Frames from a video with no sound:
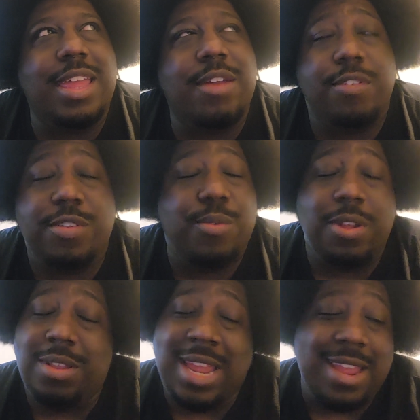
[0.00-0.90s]
it was
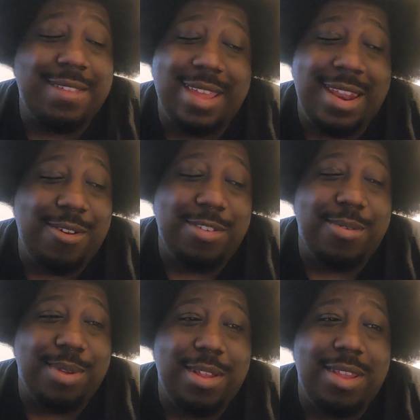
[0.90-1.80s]
surreal, like I said, it was
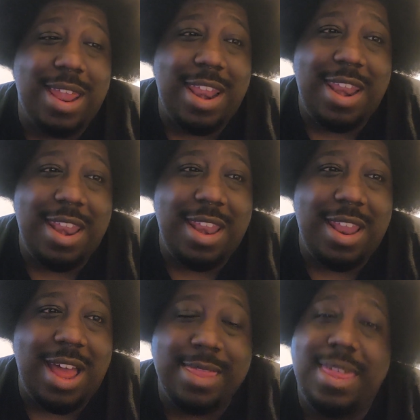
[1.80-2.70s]
surreal. And
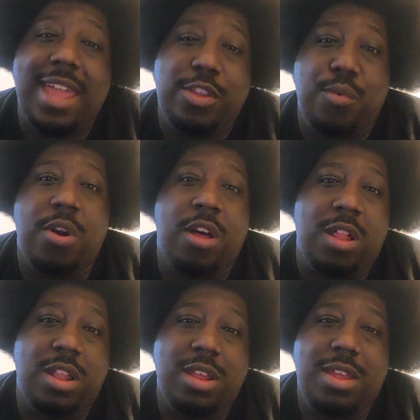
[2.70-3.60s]
I thank you
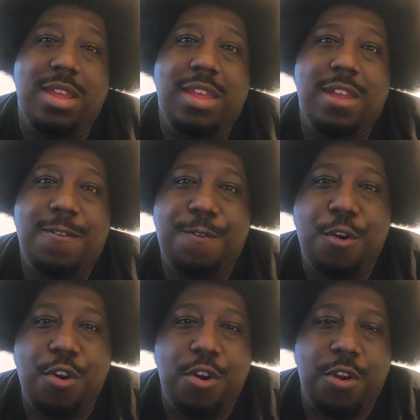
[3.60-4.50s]
all
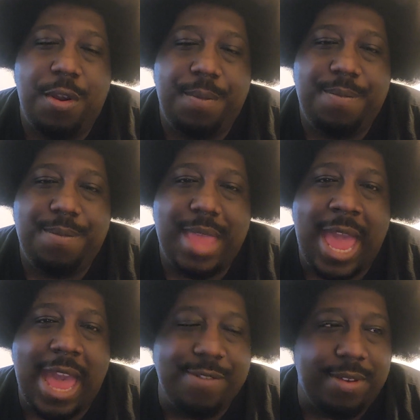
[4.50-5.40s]
for
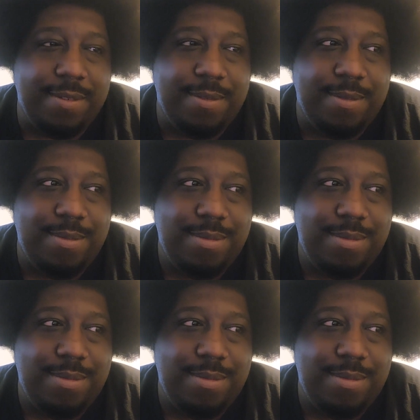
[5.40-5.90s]
having